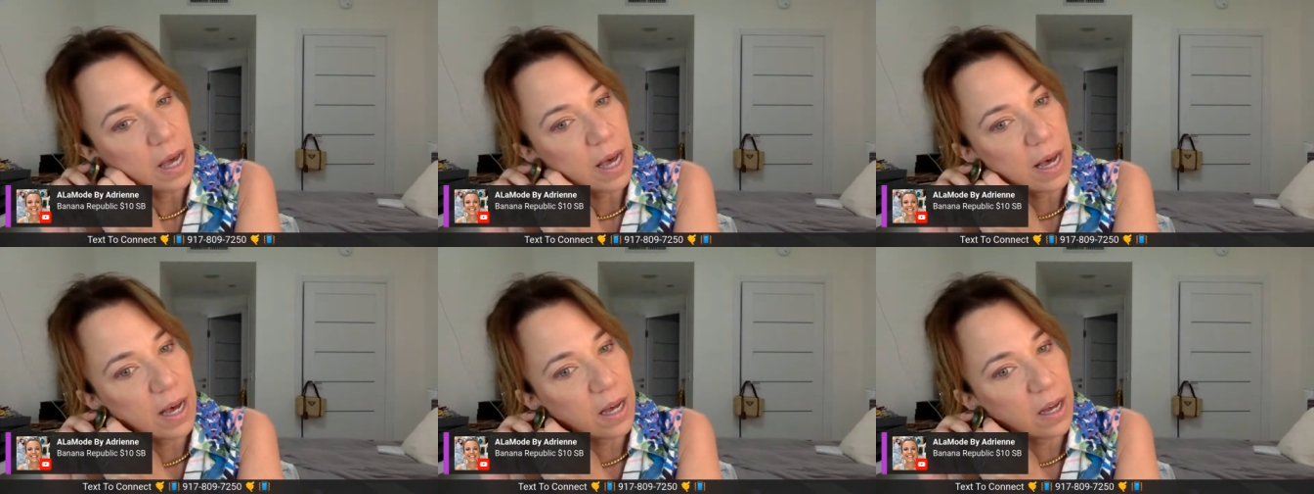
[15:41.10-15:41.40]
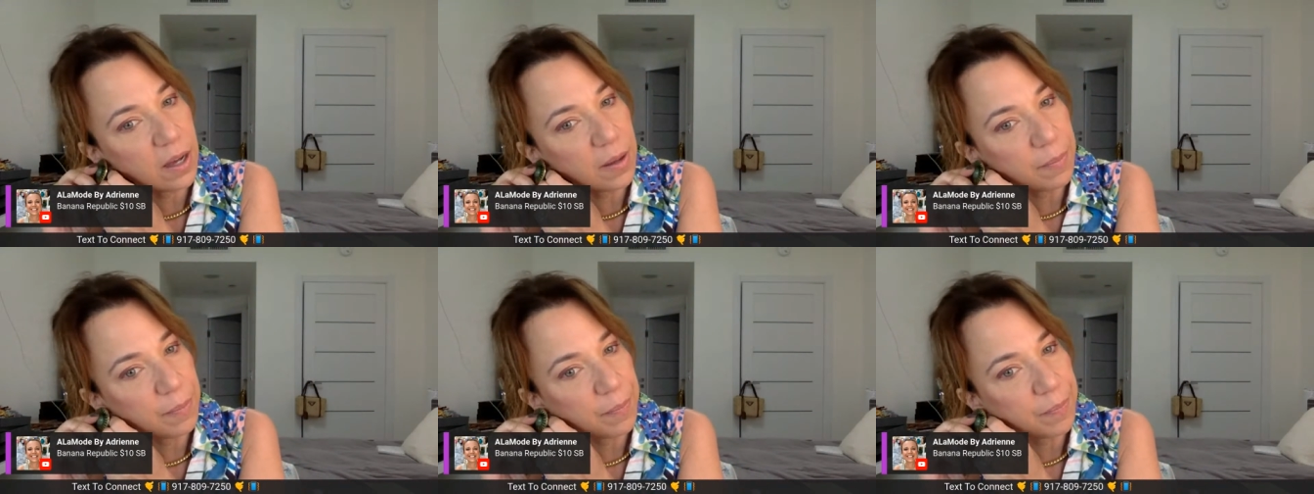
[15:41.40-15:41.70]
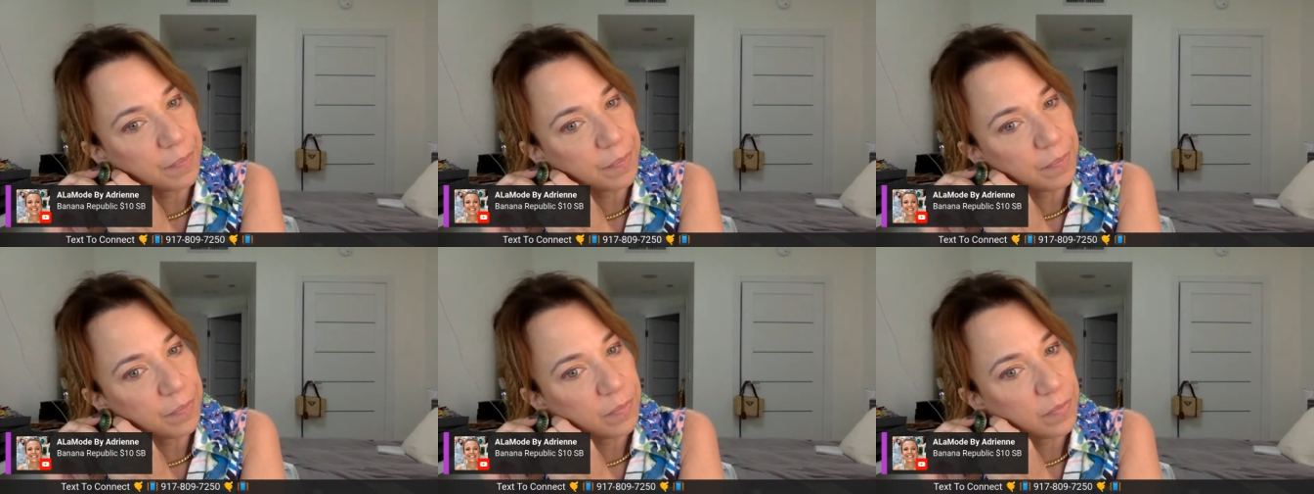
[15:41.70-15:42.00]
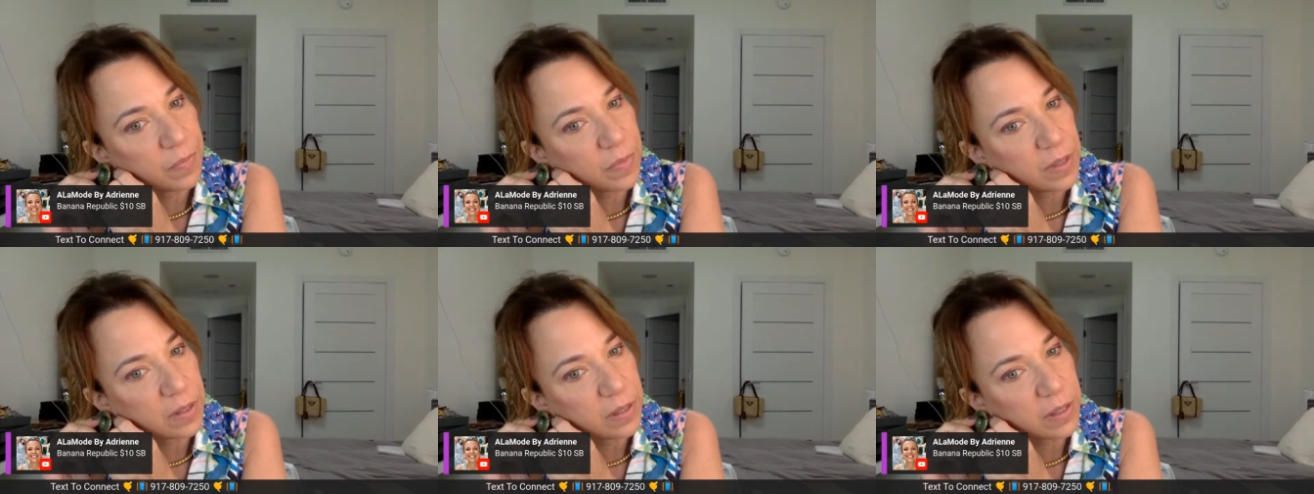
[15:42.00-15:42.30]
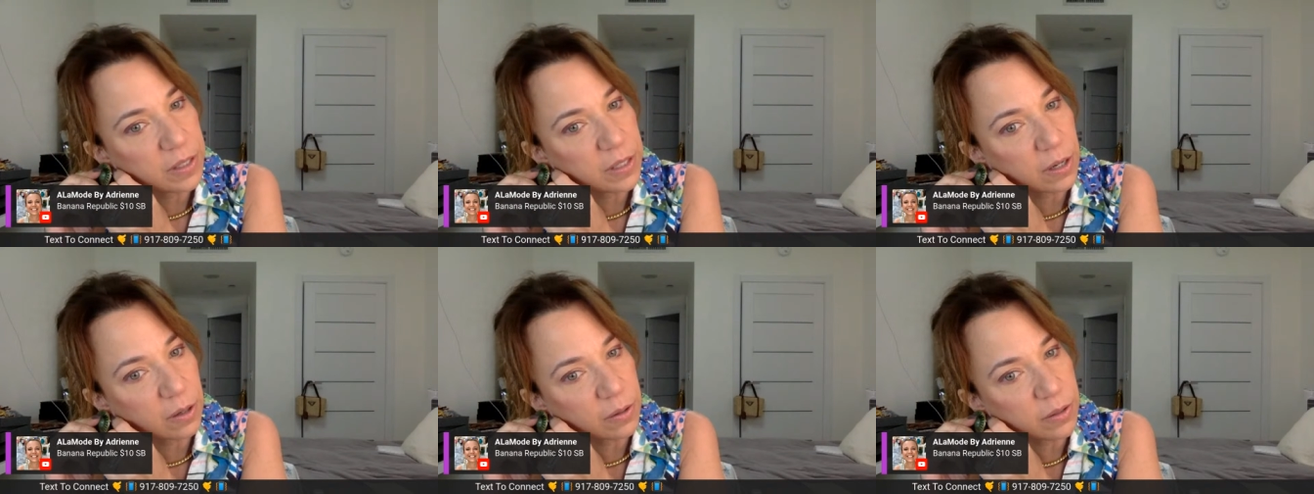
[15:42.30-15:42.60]
Um,
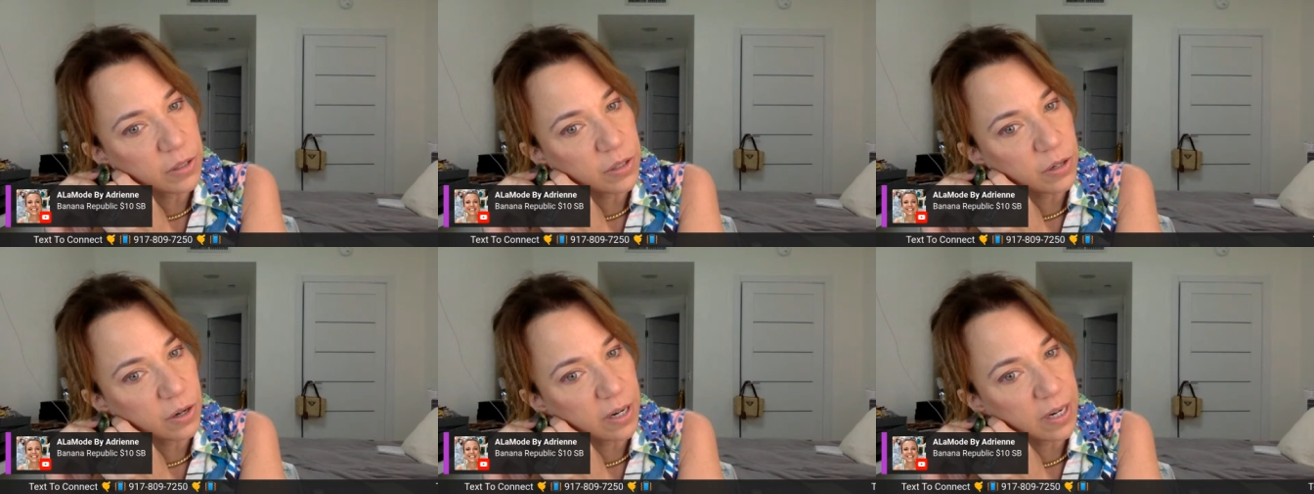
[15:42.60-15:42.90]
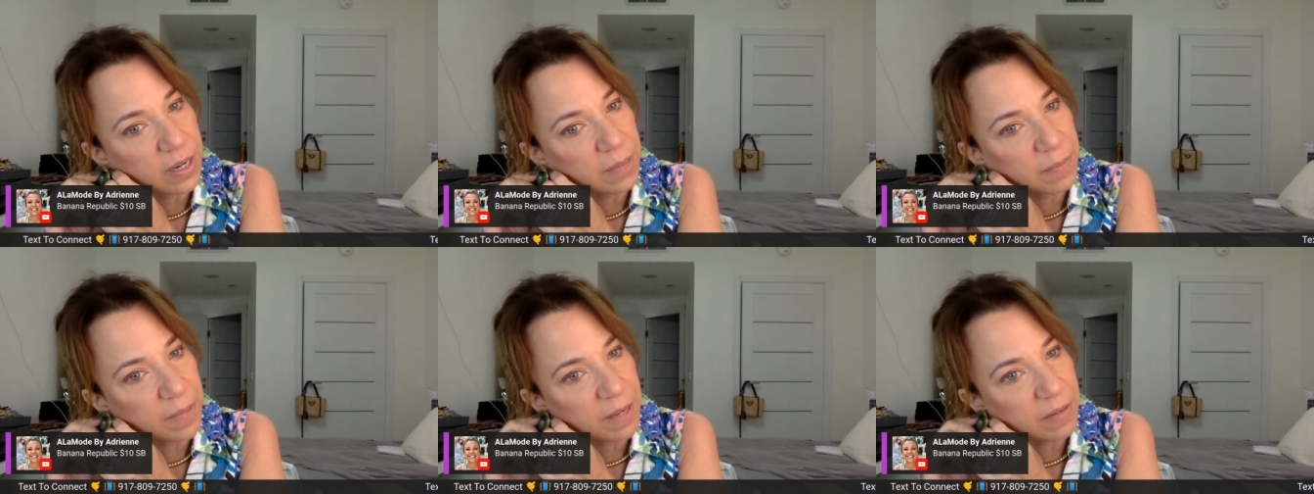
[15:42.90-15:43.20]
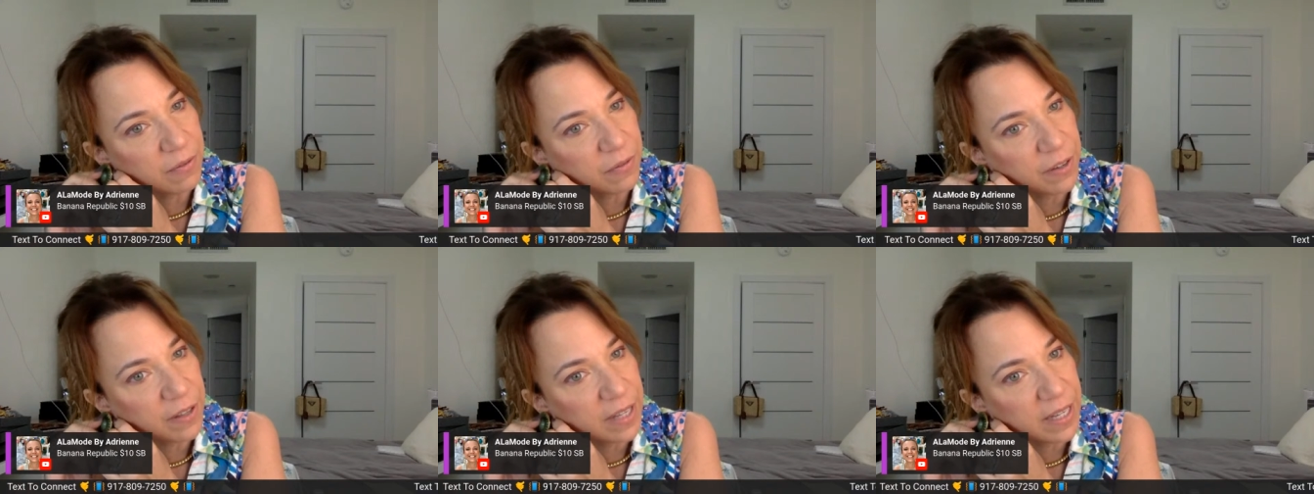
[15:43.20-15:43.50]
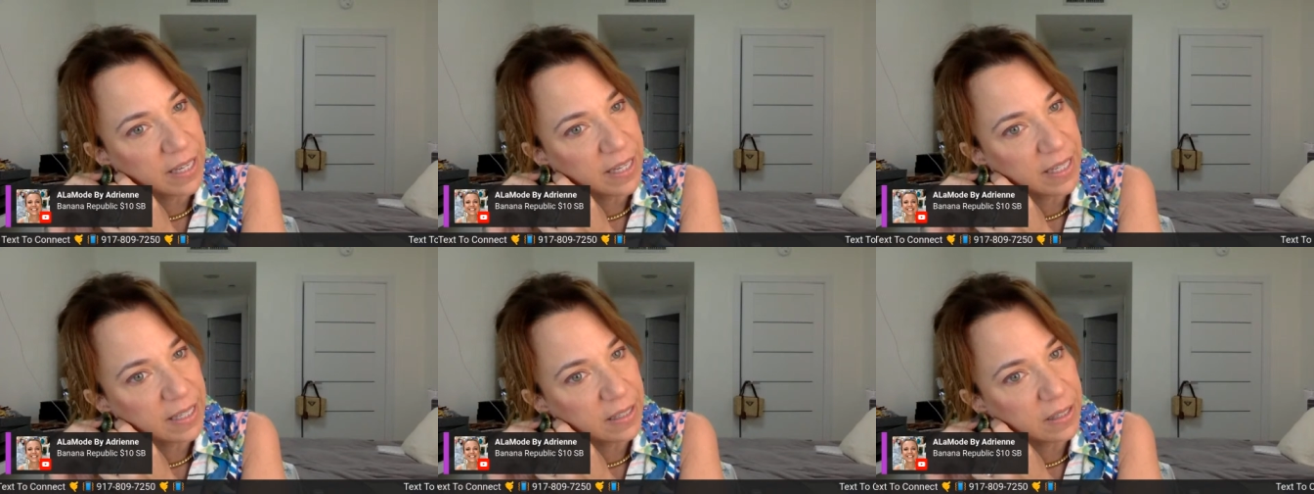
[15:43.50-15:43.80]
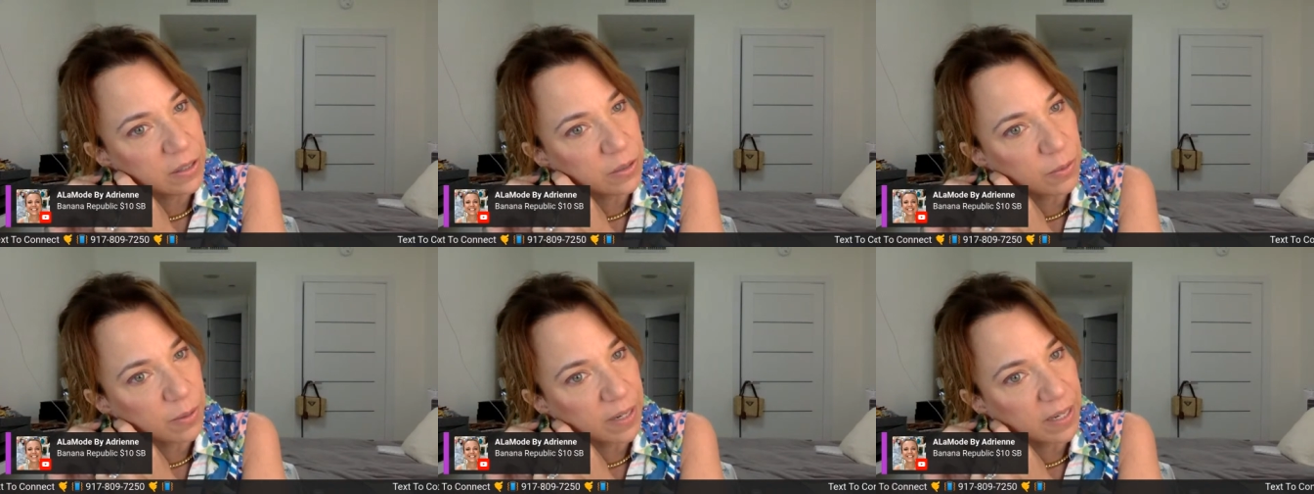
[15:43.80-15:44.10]
so starting bid for these,